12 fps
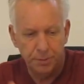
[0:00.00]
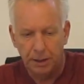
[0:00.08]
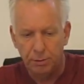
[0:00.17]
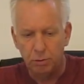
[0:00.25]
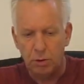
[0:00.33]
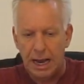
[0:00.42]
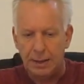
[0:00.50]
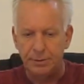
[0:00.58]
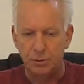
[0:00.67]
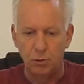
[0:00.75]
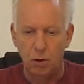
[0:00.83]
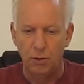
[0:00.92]
bubble wrap
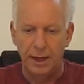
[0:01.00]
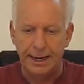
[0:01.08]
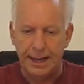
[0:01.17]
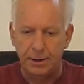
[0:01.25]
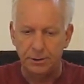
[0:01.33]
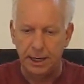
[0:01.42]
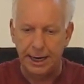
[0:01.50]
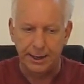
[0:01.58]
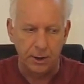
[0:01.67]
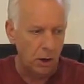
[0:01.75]
and roll that out and lay it